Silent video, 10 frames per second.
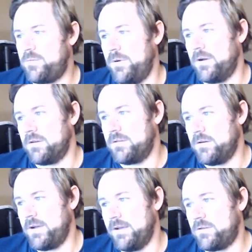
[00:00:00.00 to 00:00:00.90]
bugs.
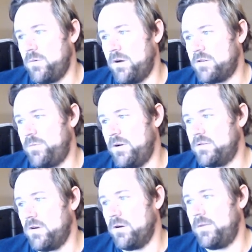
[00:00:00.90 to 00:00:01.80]
Okay, squash
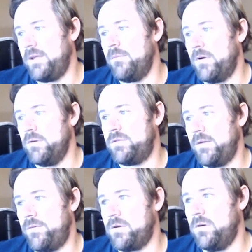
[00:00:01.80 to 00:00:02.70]
bugs are the most
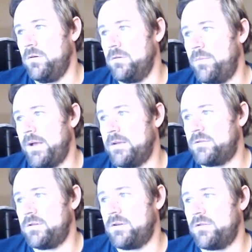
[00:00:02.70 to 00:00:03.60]
difficult
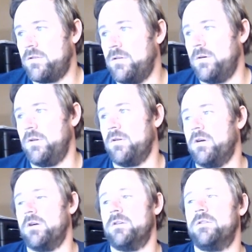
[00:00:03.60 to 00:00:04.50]
pests to control in your
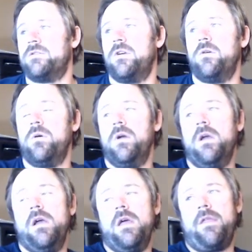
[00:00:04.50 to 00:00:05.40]
garden. So,
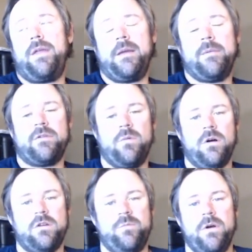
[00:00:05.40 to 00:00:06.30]
the thing about
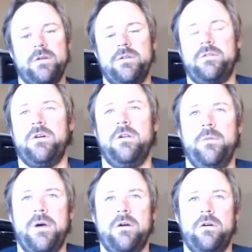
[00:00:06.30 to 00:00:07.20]
squash bugs, it's all
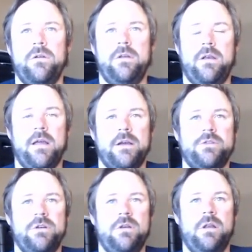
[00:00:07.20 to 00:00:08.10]
about early
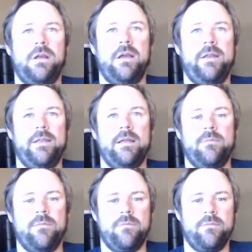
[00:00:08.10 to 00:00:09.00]
detection and getting
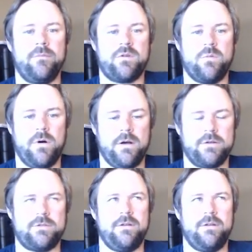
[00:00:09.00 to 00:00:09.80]
them squashed